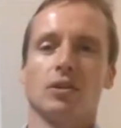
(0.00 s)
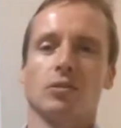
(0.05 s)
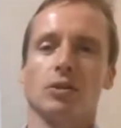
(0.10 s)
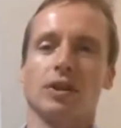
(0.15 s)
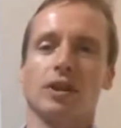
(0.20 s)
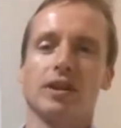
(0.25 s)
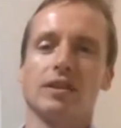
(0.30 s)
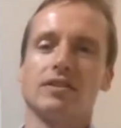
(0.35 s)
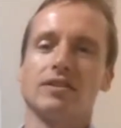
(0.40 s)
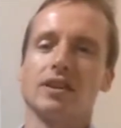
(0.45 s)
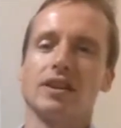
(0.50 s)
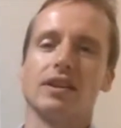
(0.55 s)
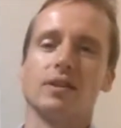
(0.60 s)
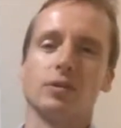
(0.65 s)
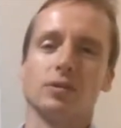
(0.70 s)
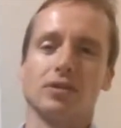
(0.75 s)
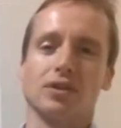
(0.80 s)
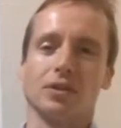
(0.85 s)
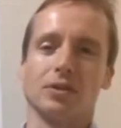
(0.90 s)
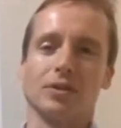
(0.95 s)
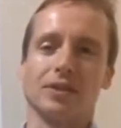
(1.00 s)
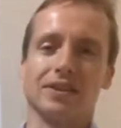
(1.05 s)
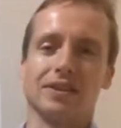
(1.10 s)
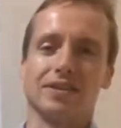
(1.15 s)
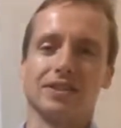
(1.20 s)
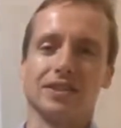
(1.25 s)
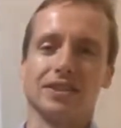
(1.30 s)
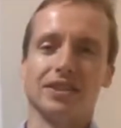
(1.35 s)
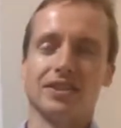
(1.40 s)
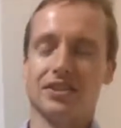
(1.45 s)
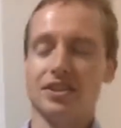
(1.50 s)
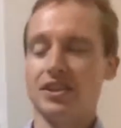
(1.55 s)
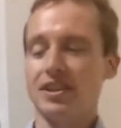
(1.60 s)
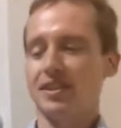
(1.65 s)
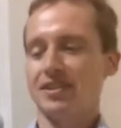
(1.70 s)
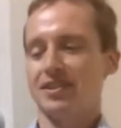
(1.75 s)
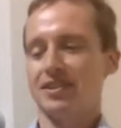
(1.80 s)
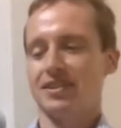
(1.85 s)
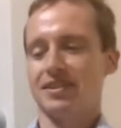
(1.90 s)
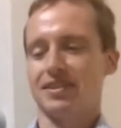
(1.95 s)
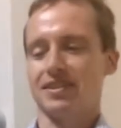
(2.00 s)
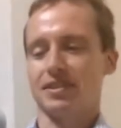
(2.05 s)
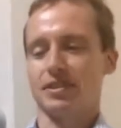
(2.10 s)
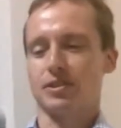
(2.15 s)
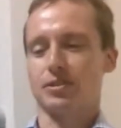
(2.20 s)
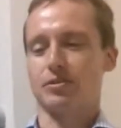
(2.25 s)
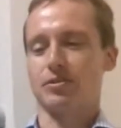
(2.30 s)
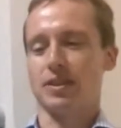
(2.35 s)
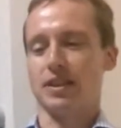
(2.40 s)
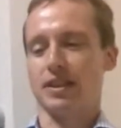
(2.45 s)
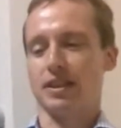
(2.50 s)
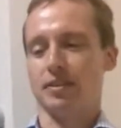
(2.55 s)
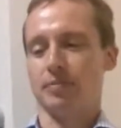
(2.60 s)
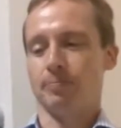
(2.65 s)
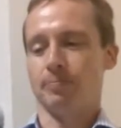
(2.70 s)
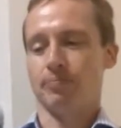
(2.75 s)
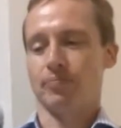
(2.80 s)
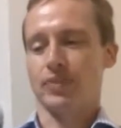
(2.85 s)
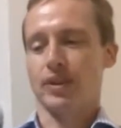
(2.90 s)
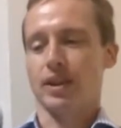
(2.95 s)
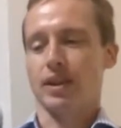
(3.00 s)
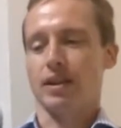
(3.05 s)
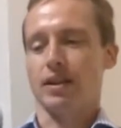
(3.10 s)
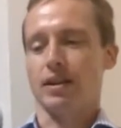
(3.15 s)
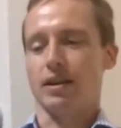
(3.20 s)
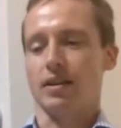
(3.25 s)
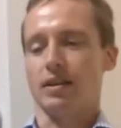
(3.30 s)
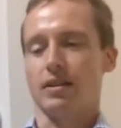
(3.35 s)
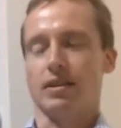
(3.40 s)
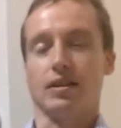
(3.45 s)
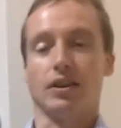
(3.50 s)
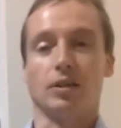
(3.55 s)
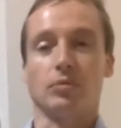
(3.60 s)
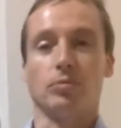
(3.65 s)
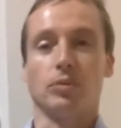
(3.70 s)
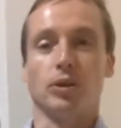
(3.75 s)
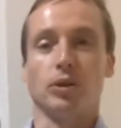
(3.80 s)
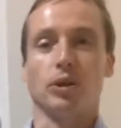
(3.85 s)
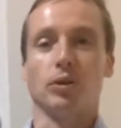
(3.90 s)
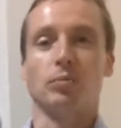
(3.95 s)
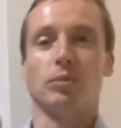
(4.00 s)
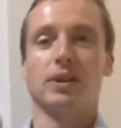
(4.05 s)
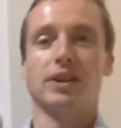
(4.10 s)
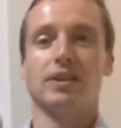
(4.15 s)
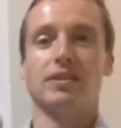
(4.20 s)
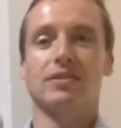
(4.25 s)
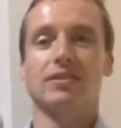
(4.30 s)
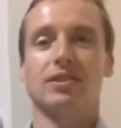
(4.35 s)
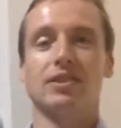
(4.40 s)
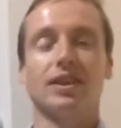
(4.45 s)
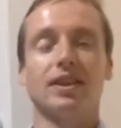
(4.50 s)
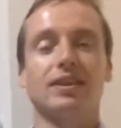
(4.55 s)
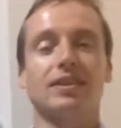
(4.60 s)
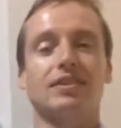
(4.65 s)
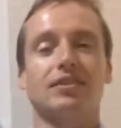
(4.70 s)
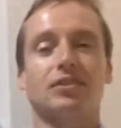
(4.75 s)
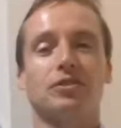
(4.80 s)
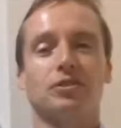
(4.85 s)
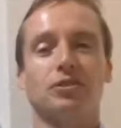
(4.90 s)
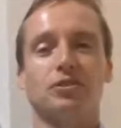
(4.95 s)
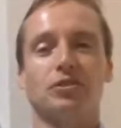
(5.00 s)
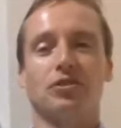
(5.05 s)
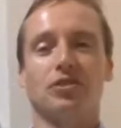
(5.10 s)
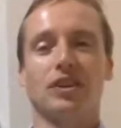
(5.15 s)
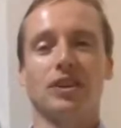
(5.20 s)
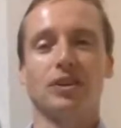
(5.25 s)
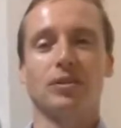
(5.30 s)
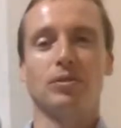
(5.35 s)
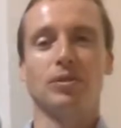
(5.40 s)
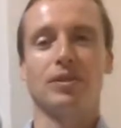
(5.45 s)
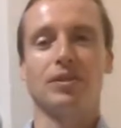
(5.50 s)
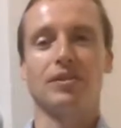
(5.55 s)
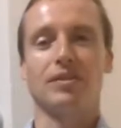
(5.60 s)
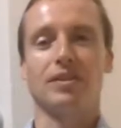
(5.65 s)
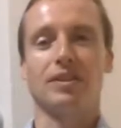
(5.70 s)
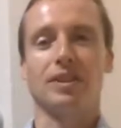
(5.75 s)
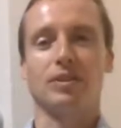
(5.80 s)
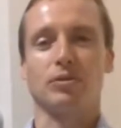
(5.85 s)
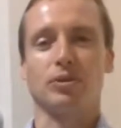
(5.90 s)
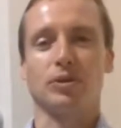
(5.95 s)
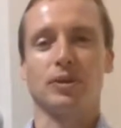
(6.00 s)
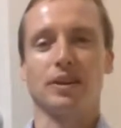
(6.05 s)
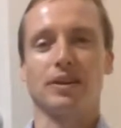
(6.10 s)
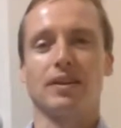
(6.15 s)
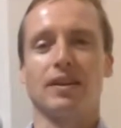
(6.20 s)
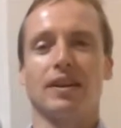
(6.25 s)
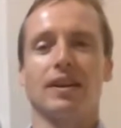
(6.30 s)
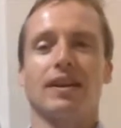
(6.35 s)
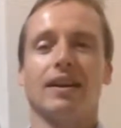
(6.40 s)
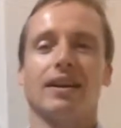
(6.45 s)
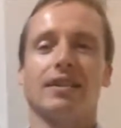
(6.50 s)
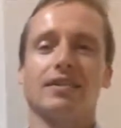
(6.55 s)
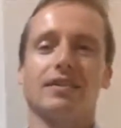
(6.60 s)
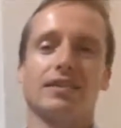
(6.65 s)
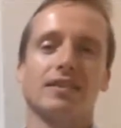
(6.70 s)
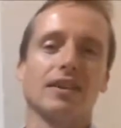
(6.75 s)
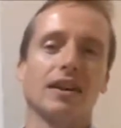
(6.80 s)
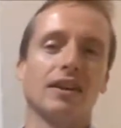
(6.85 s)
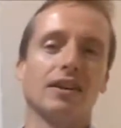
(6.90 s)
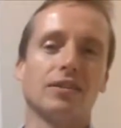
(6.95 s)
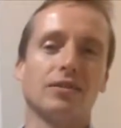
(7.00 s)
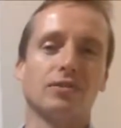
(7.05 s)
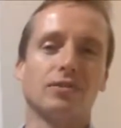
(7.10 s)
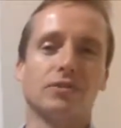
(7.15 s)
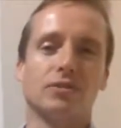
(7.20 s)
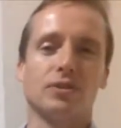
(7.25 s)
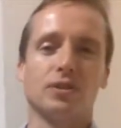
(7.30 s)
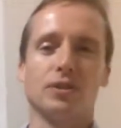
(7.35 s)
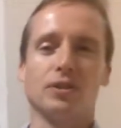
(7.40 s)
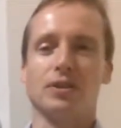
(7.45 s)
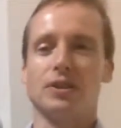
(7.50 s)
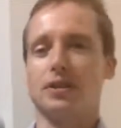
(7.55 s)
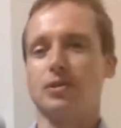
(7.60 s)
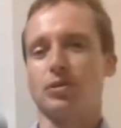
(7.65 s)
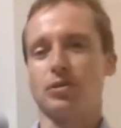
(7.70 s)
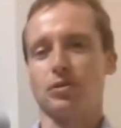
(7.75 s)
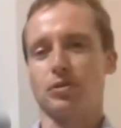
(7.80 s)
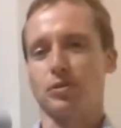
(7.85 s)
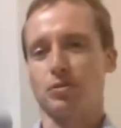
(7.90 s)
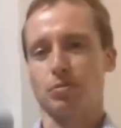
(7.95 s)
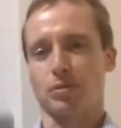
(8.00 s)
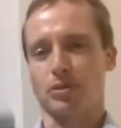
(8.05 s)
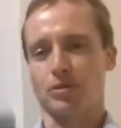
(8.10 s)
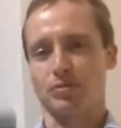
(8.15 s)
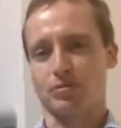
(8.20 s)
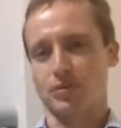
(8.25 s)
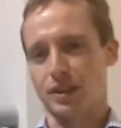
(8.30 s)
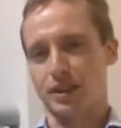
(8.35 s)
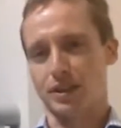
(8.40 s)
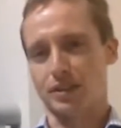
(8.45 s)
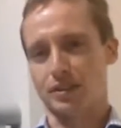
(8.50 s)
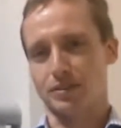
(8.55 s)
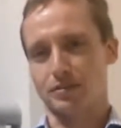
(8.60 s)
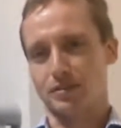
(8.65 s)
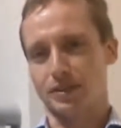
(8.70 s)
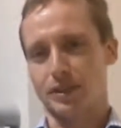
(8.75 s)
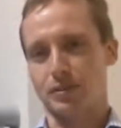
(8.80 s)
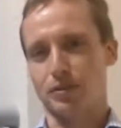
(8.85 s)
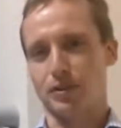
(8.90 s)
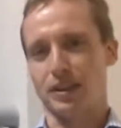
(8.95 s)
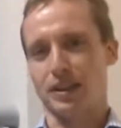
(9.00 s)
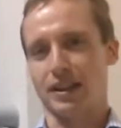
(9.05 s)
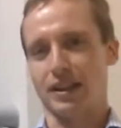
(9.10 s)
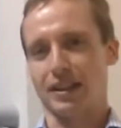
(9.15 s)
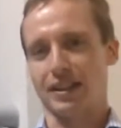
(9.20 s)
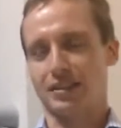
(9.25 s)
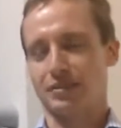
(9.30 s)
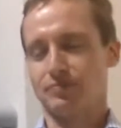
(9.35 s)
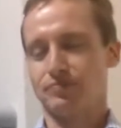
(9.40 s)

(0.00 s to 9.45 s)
Well, I decided I wasn't going to wait 6 years, so I'm opening tonight to share with everyone as a kind of early Christmas present video, if you like.